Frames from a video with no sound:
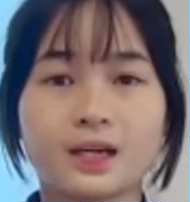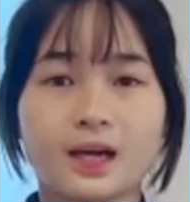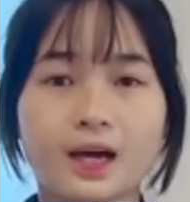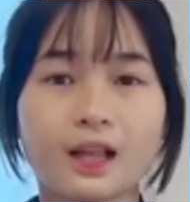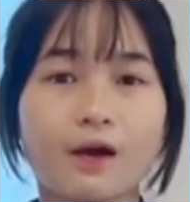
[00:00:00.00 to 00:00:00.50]

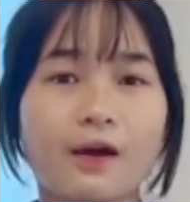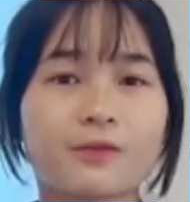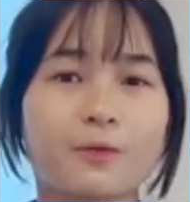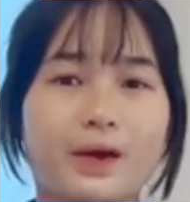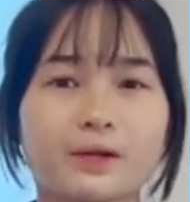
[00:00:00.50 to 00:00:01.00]
Hello
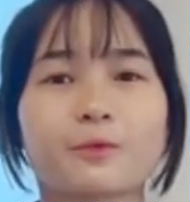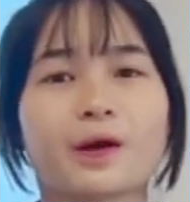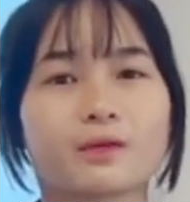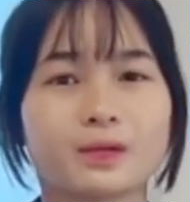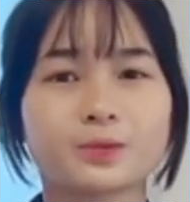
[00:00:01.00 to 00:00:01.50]
everyone,
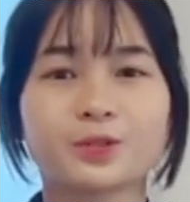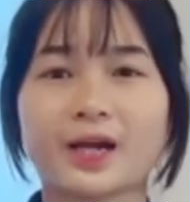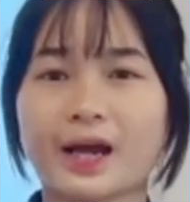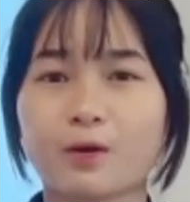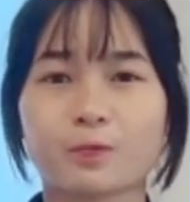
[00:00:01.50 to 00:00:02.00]
welcome to
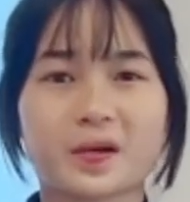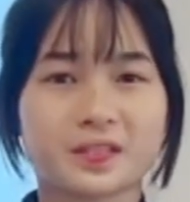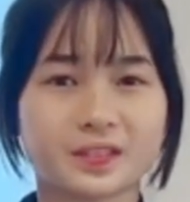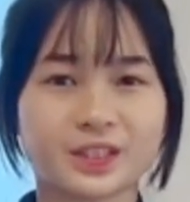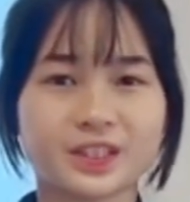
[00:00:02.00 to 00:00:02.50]
our
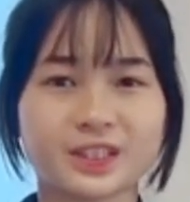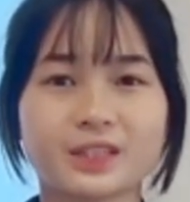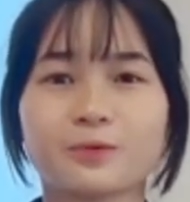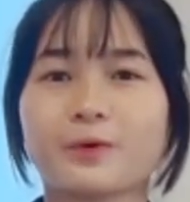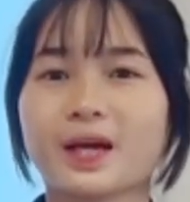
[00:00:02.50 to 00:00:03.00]

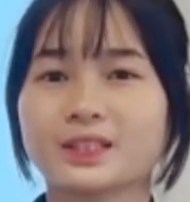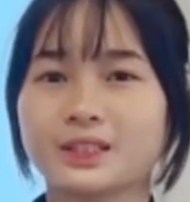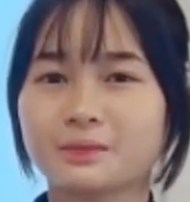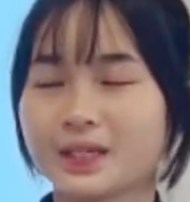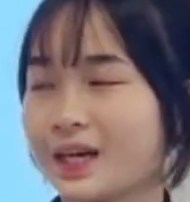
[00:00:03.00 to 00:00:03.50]
presentation. We are
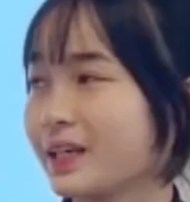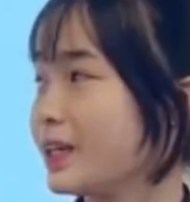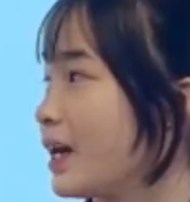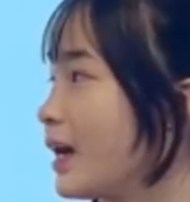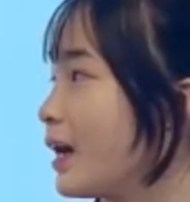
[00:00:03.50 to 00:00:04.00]
Team 9
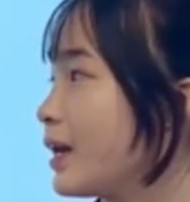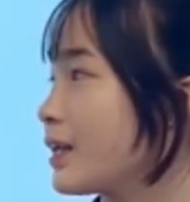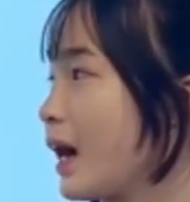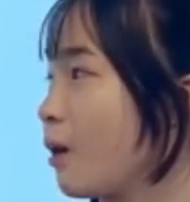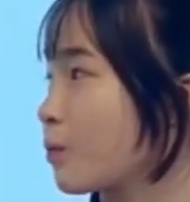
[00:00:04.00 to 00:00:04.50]

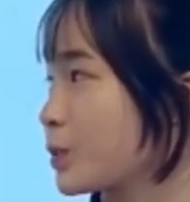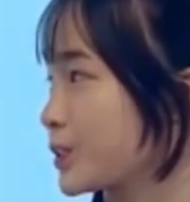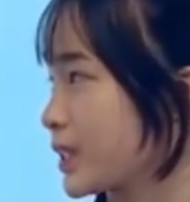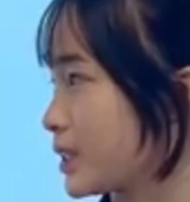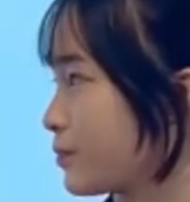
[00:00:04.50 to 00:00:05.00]
and our
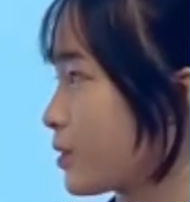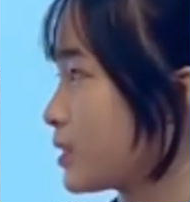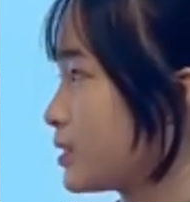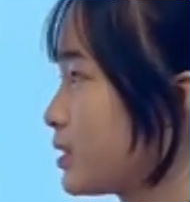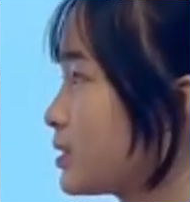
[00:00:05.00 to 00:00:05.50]
project
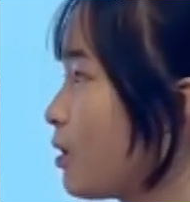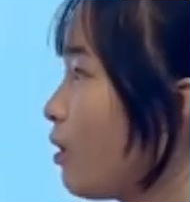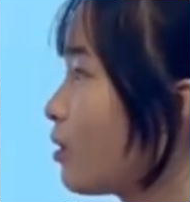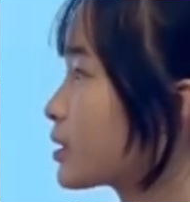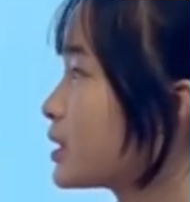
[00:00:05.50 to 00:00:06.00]
focuses
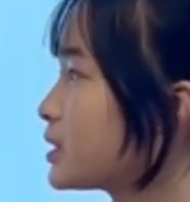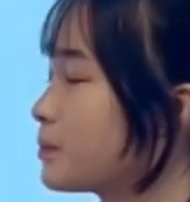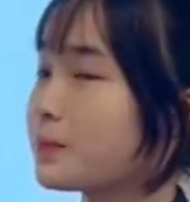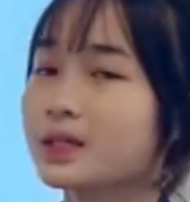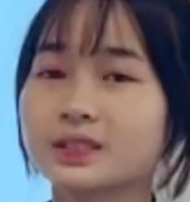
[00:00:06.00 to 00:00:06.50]
on
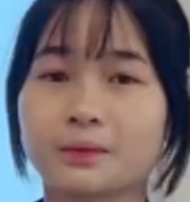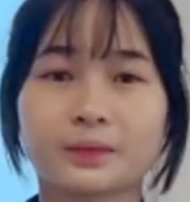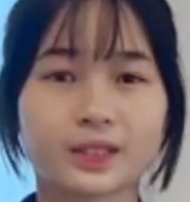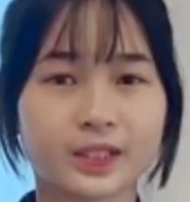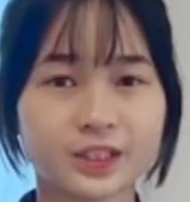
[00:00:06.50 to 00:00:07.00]
customer
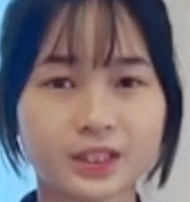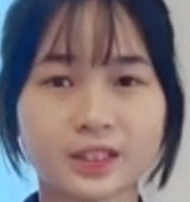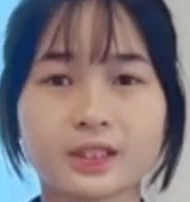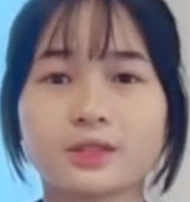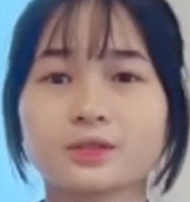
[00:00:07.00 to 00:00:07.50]

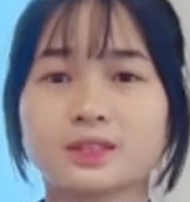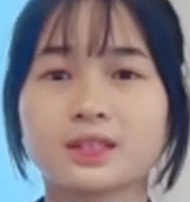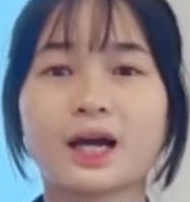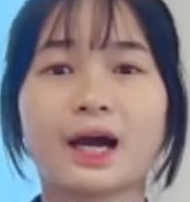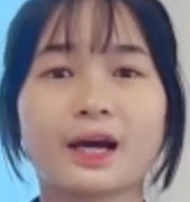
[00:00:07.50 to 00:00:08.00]
segmentation
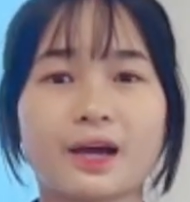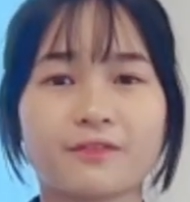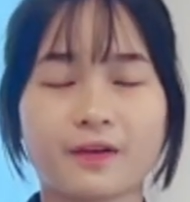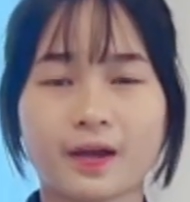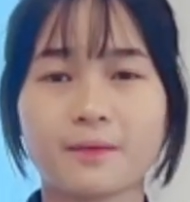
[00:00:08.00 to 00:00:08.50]
using
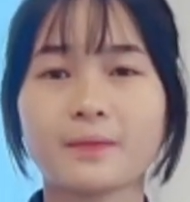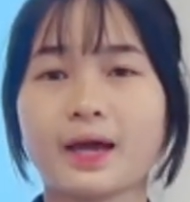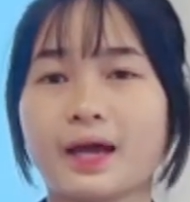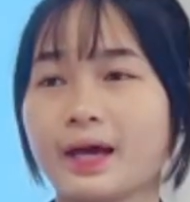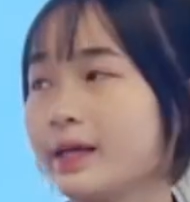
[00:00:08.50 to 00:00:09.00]
RFM
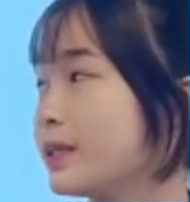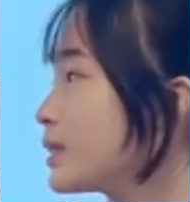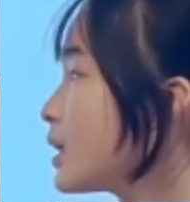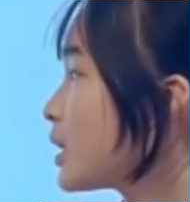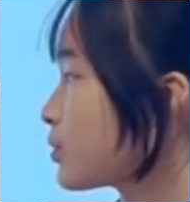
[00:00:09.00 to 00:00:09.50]

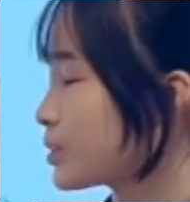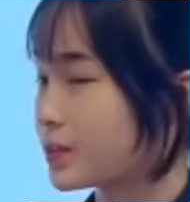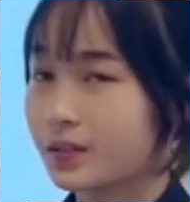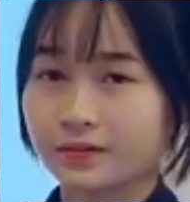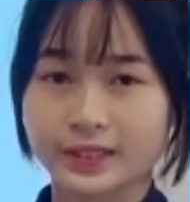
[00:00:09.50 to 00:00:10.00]
and
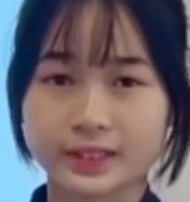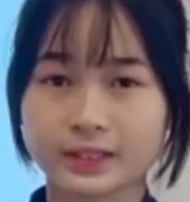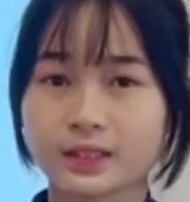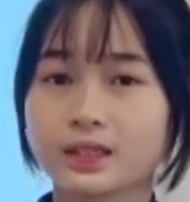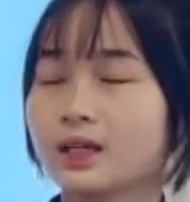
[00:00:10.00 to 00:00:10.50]
clustering.
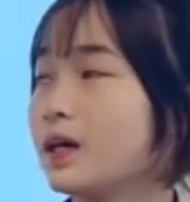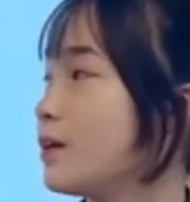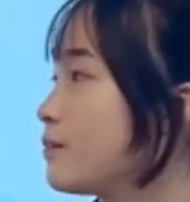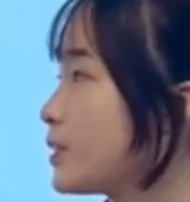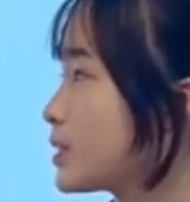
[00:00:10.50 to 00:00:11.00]

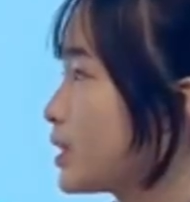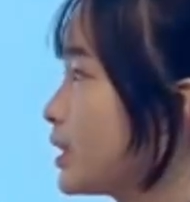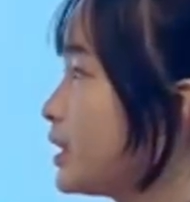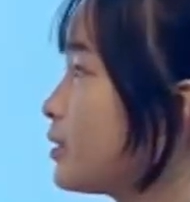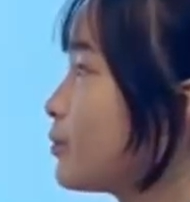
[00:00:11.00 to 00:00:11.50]

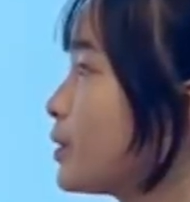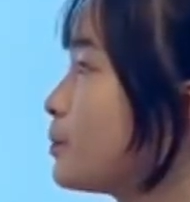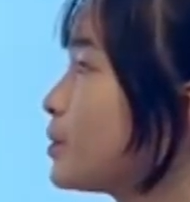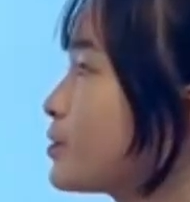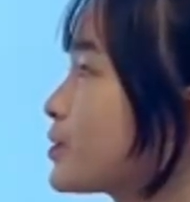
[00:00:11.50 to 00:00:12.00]
Firstly, we
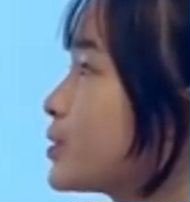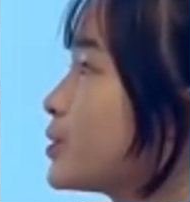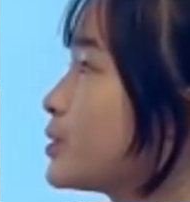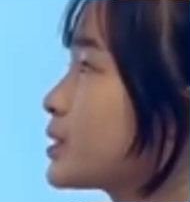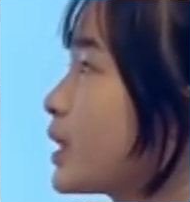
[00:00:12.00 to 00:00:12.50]
move
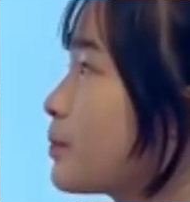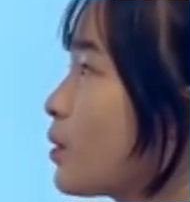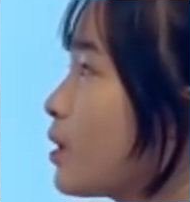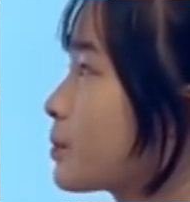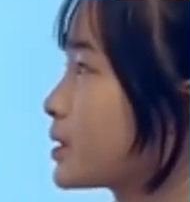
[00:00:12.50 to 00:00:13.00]
to
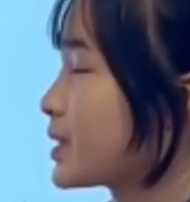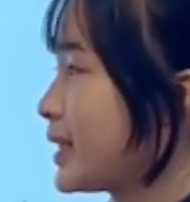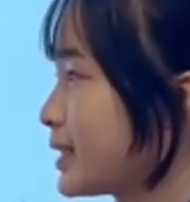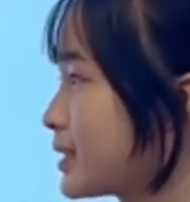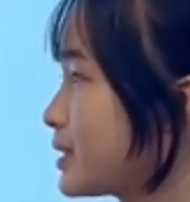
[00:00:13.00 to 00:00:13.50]
table of
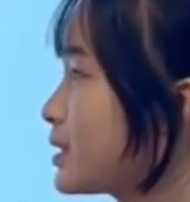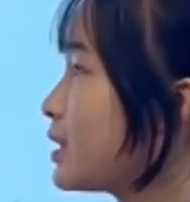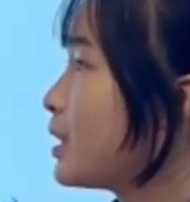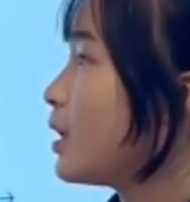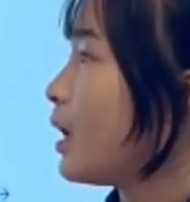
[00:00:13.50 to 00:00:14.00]
contents.
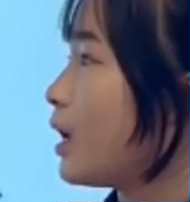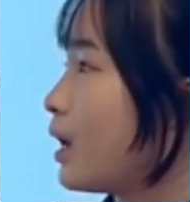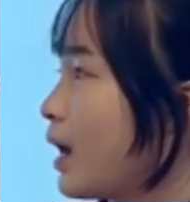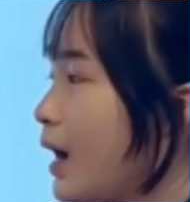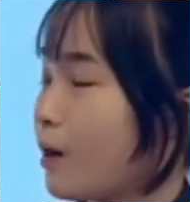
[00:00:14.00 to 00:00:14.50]

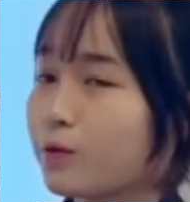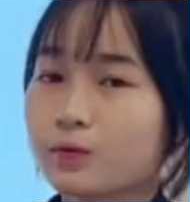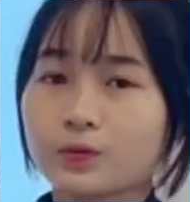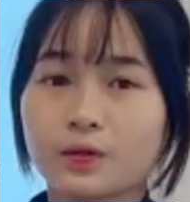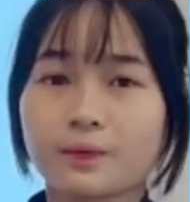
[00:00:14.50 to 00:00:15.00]

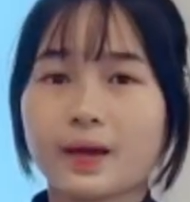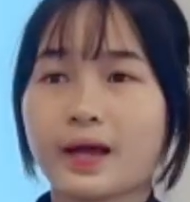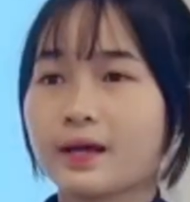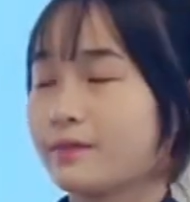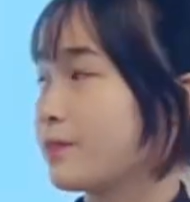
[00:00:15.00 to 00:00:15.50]
Our group
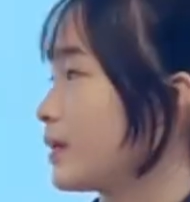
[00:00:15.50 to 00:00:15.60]
has